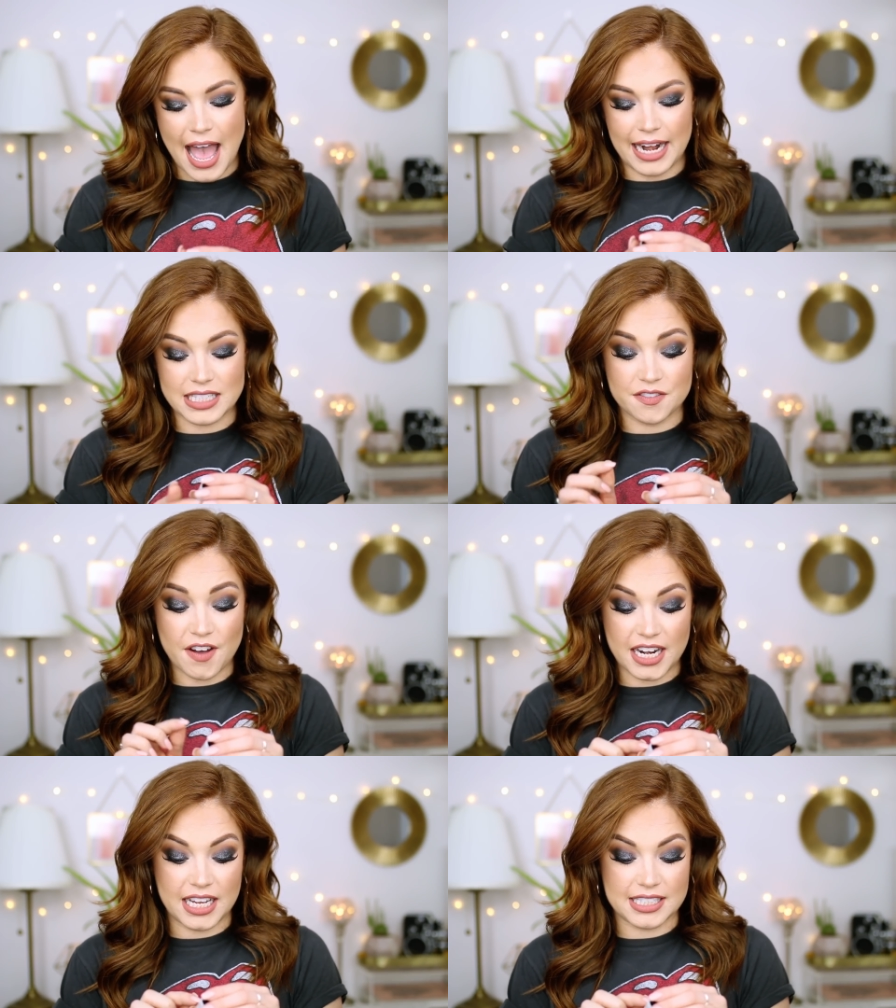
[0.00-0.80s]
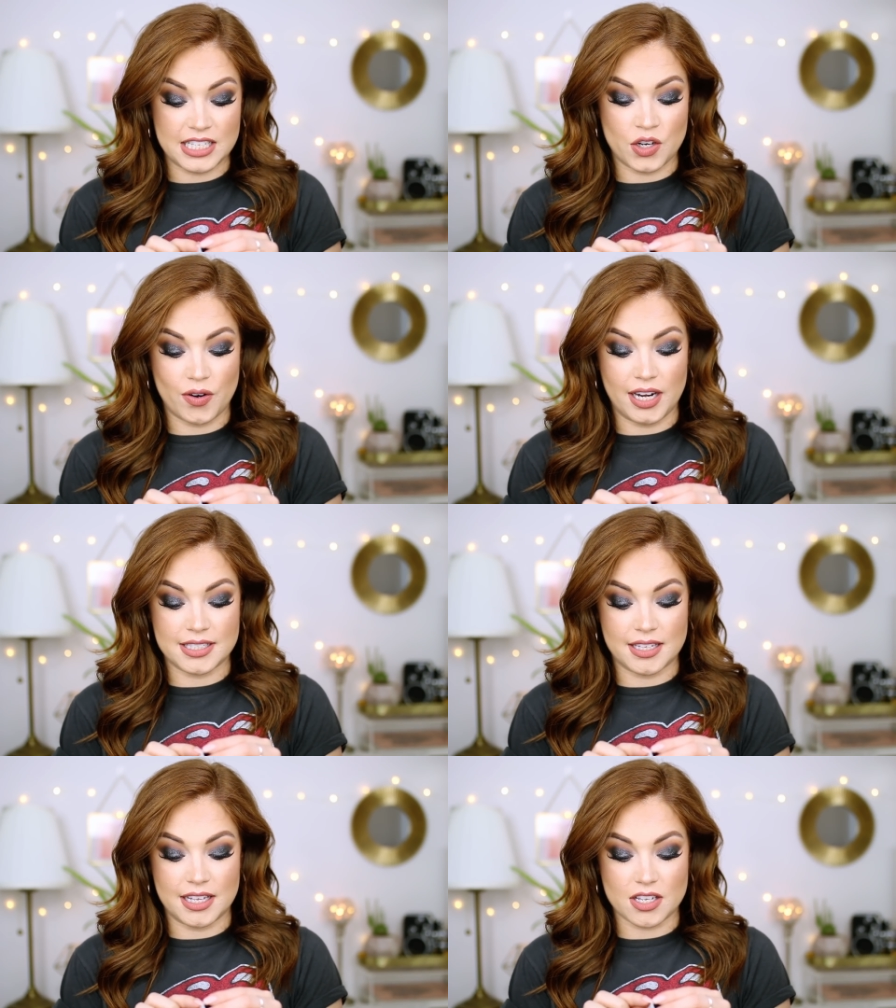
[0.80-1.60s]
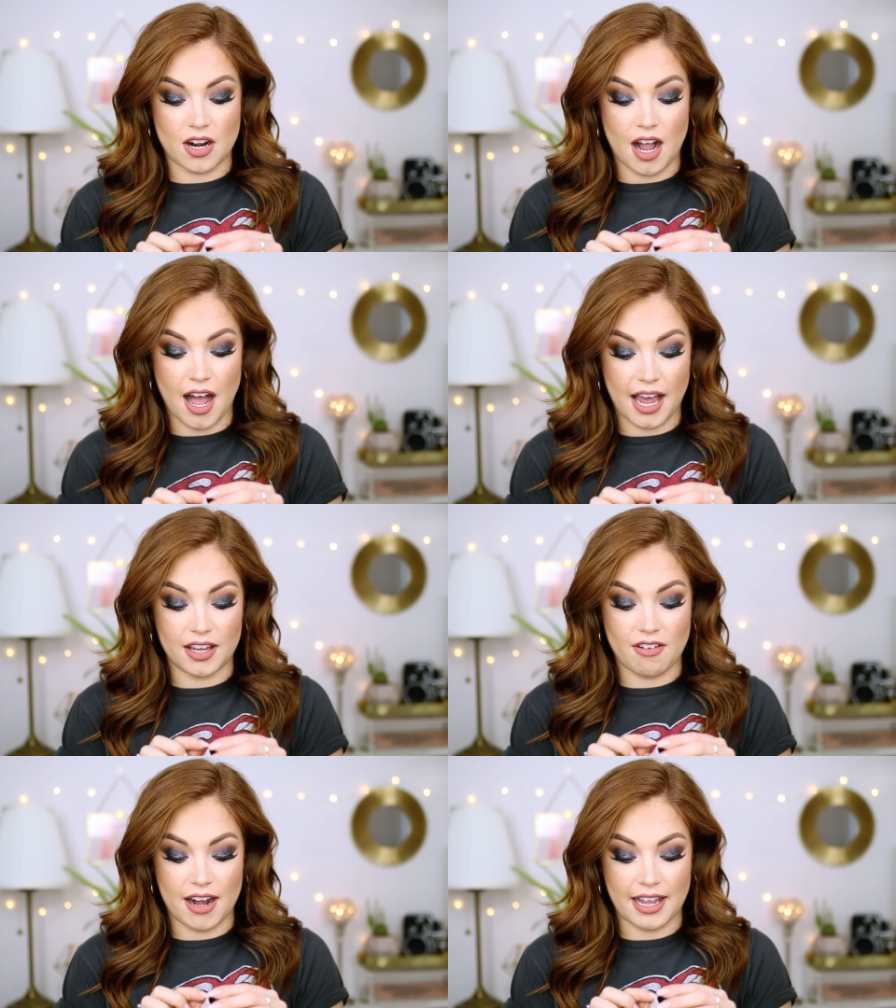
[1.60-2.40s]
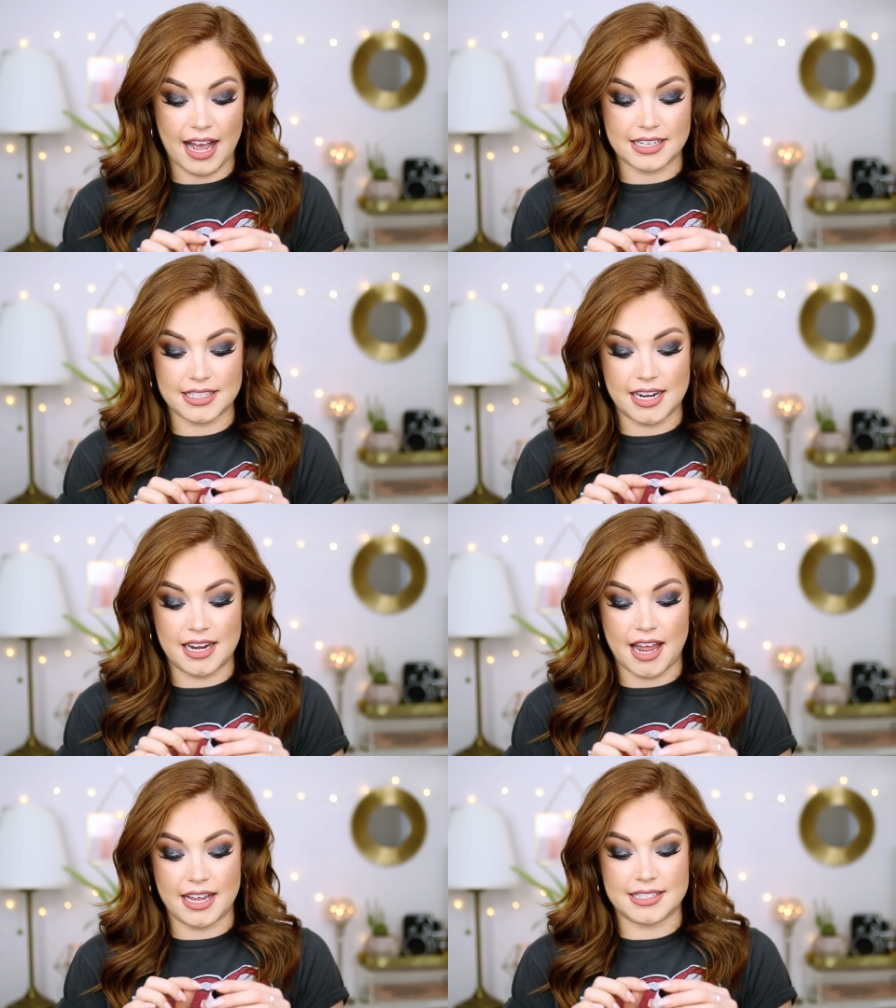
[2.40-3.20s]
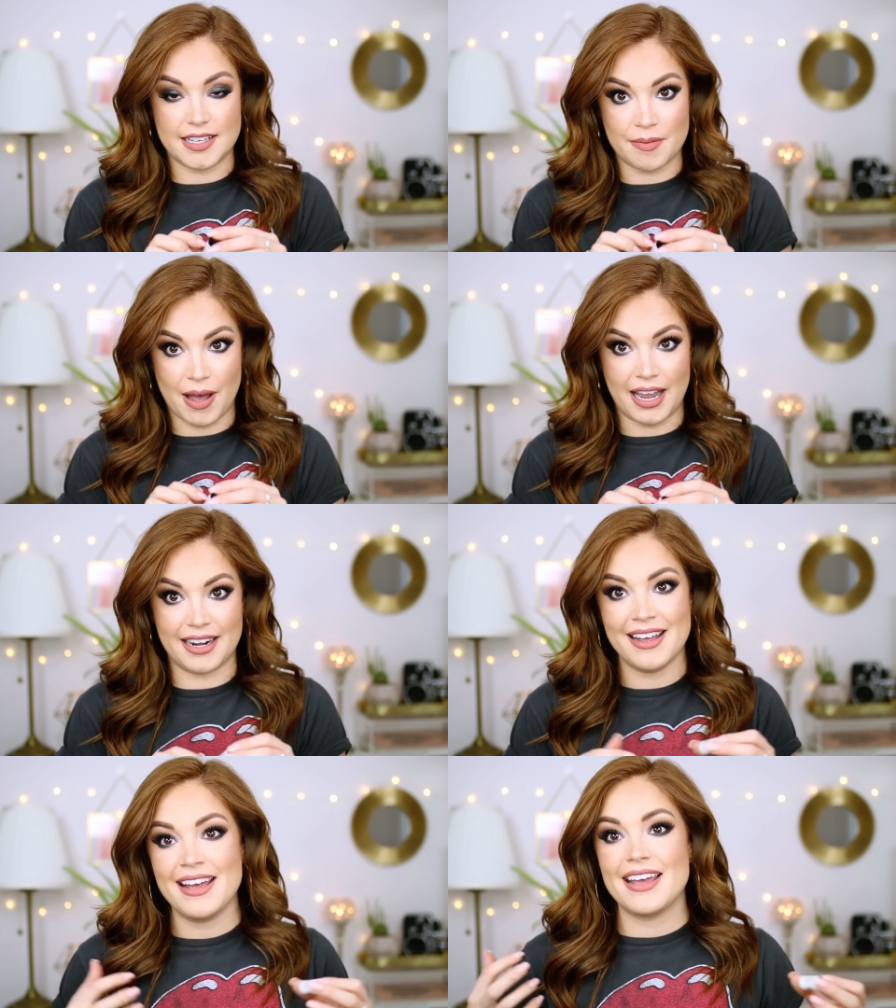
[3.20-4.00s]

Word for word: And it's funny because the ingredients in this are hyaluronic acid and niacinamide.